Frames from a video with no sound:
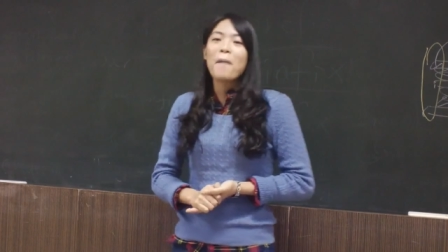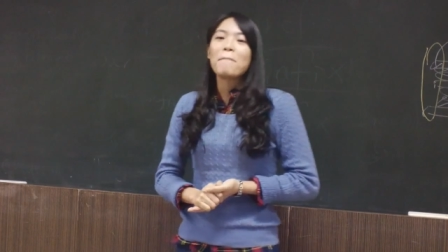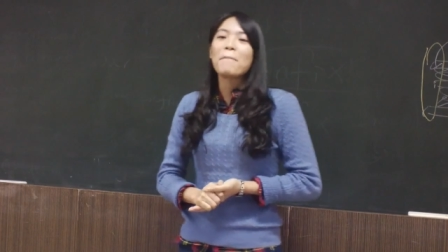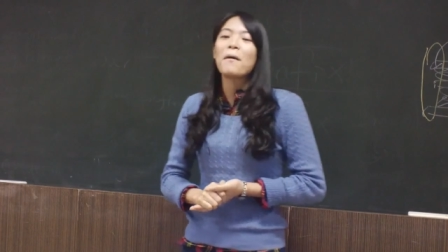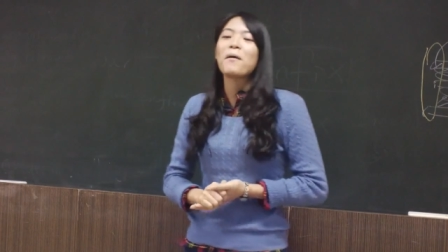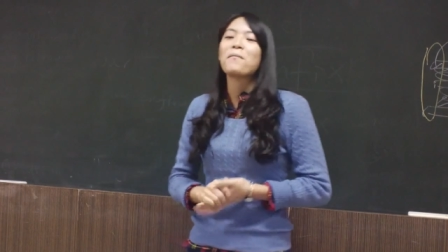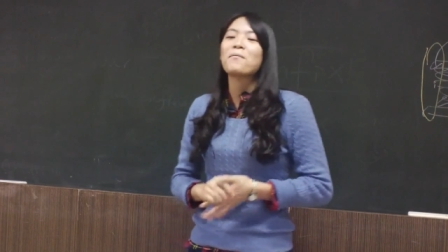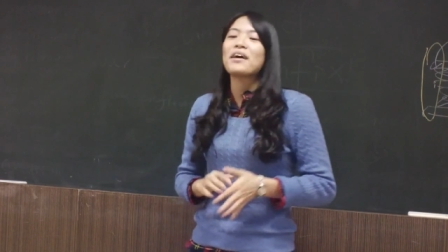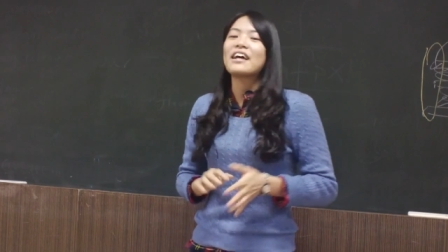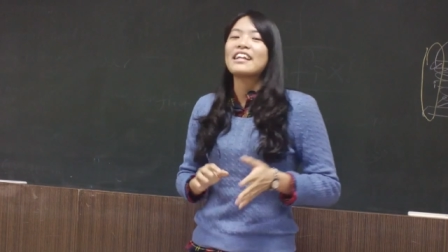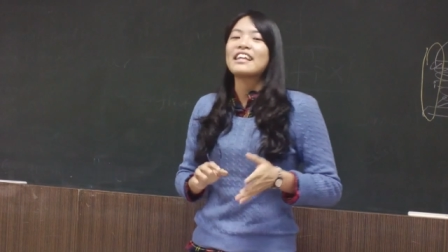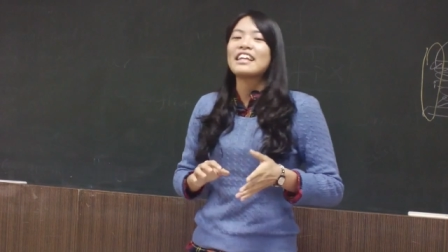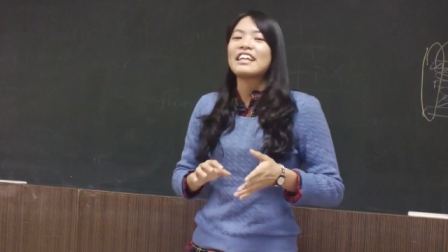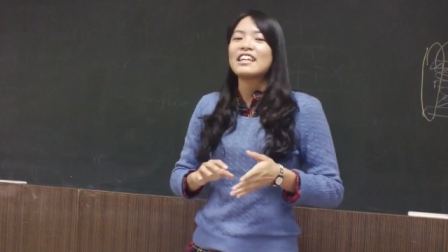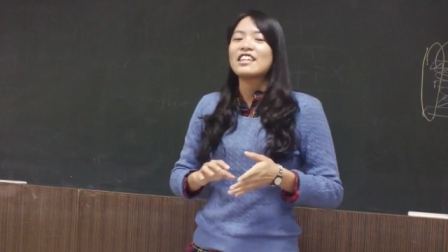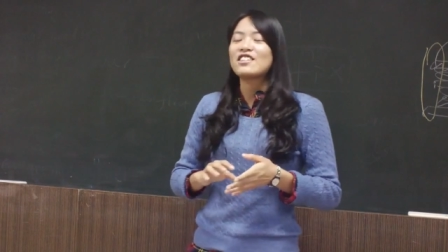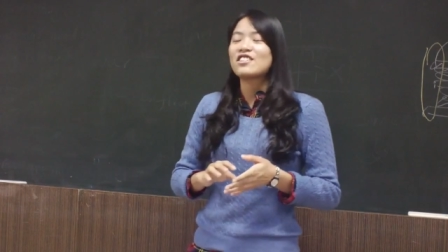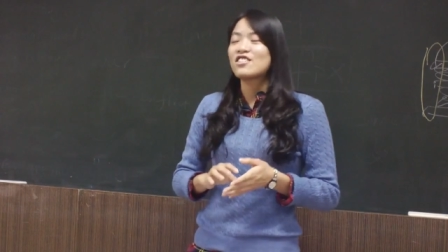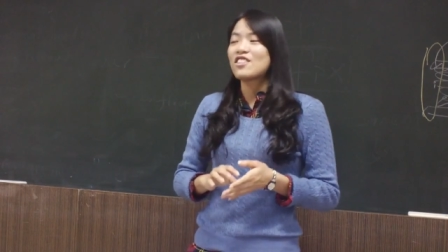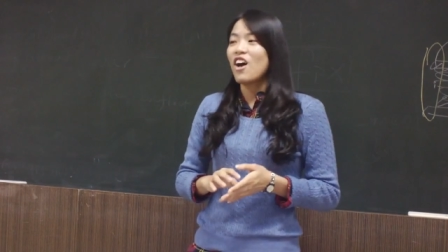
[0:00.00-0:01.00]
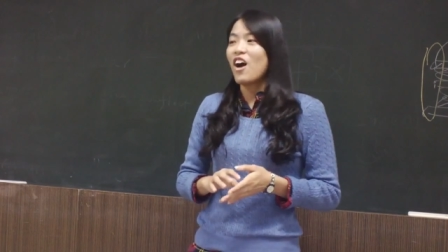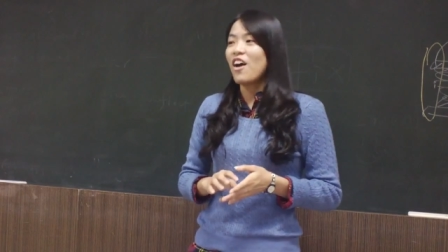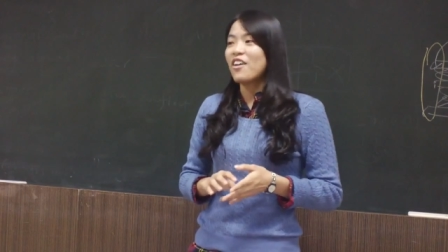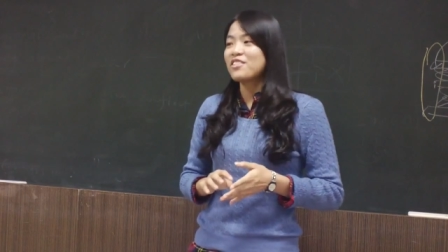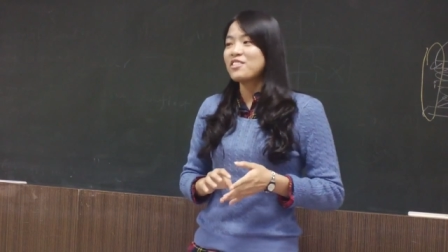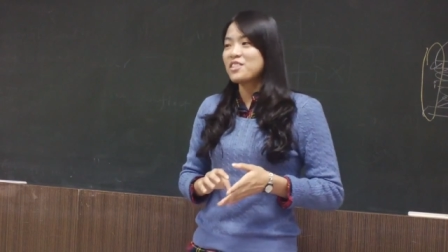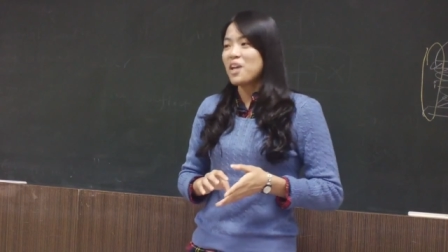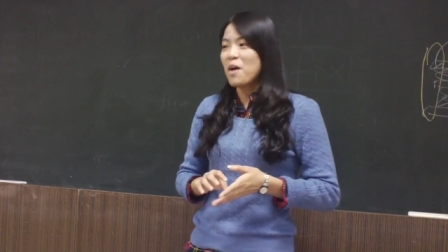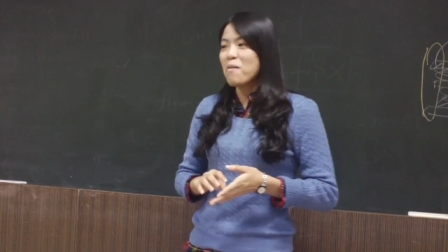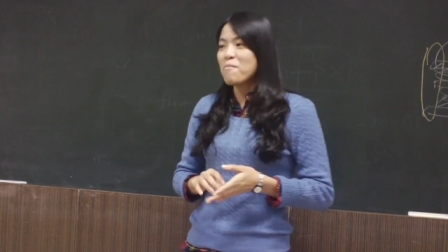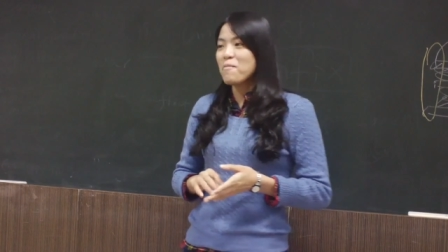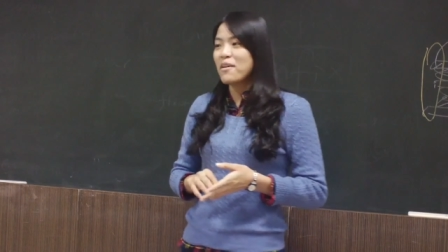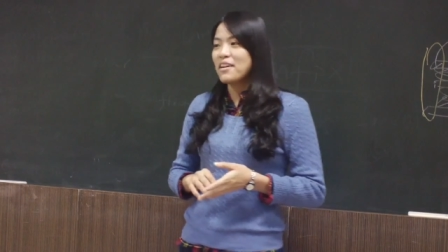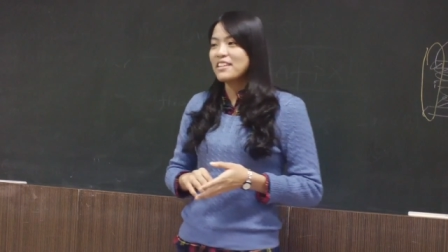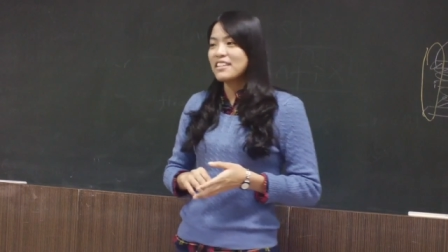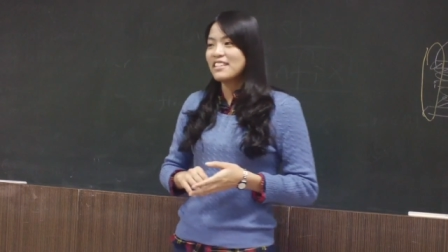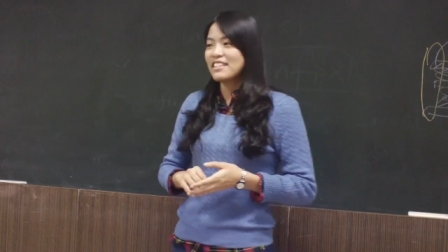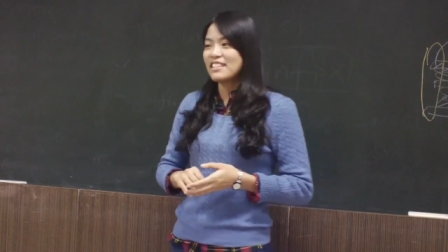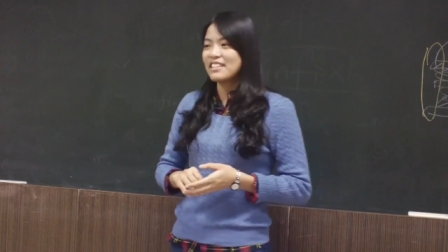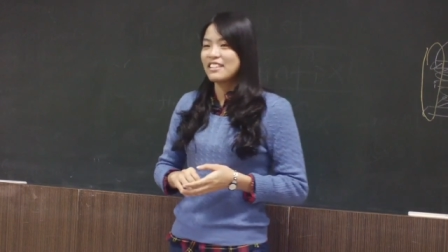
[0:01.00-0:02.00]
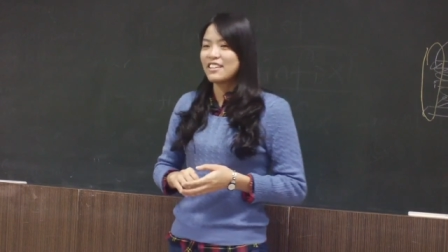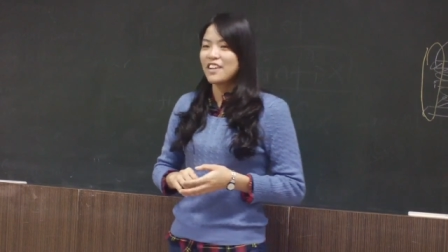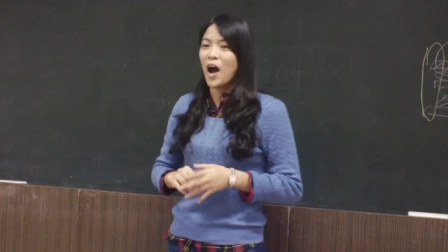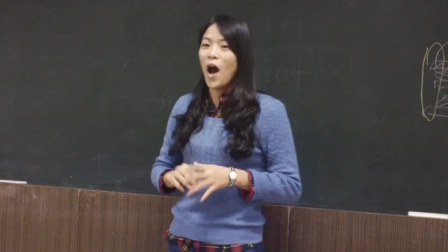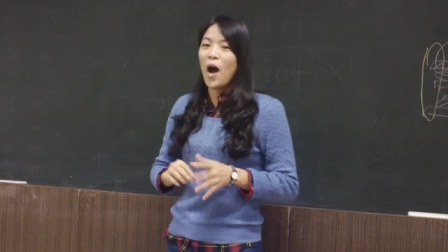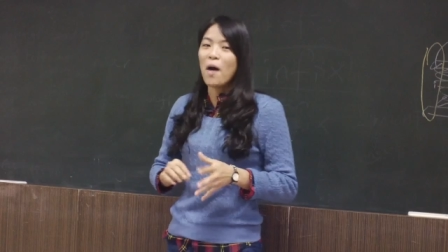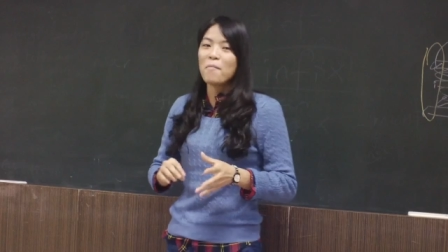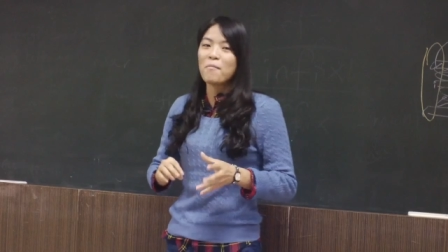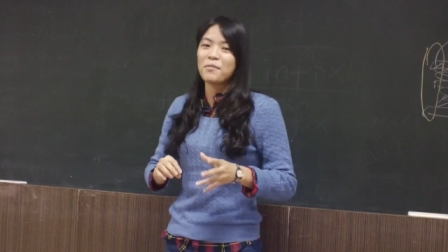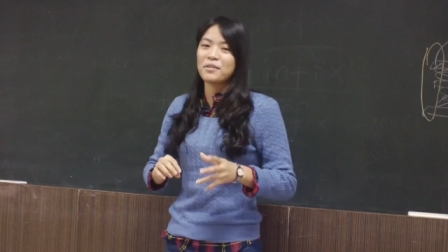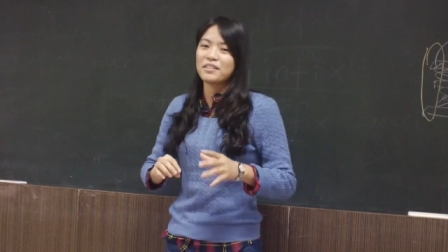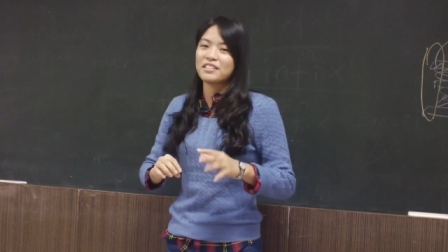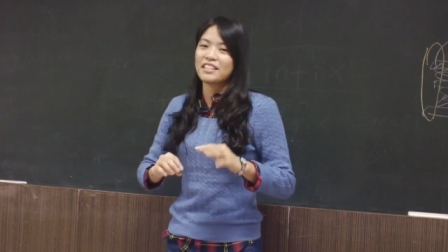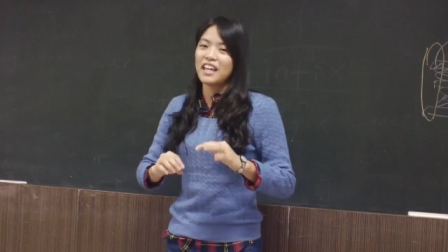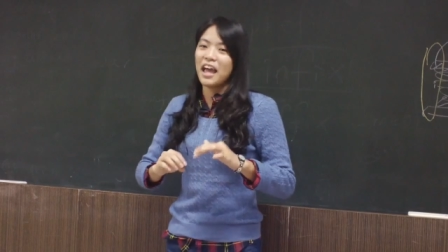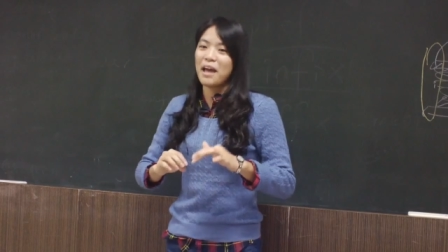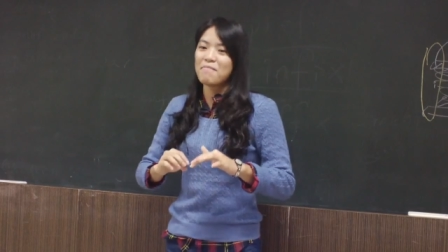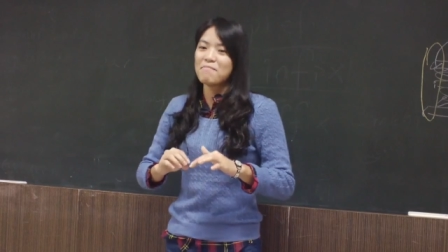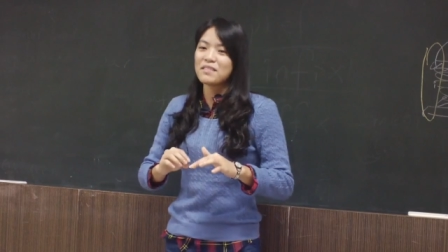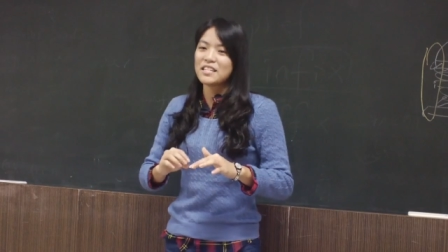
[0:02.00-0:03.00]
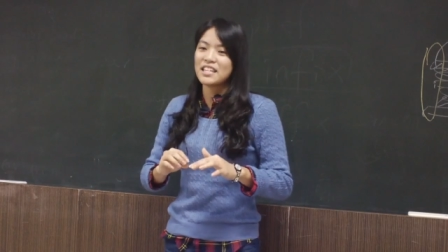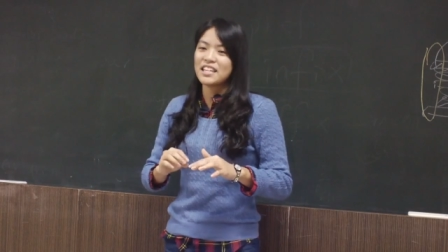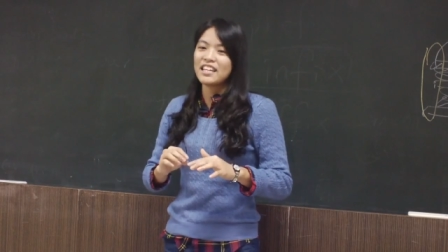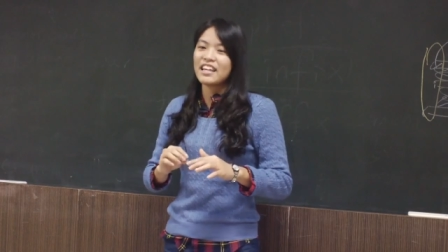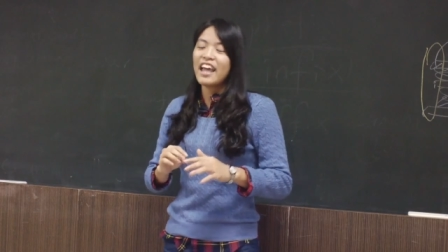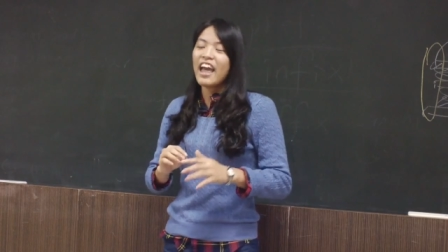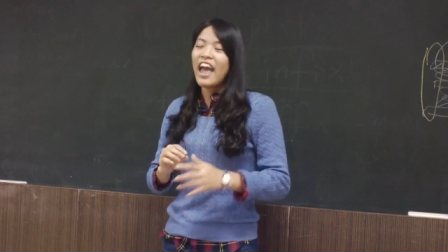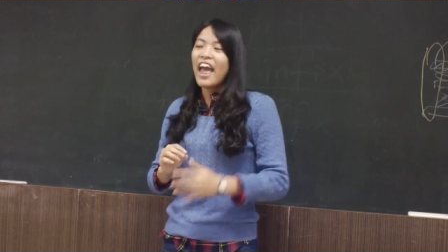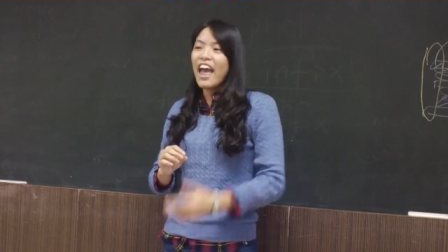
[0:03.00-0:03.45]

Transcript: but when he saw someone's cup was empty,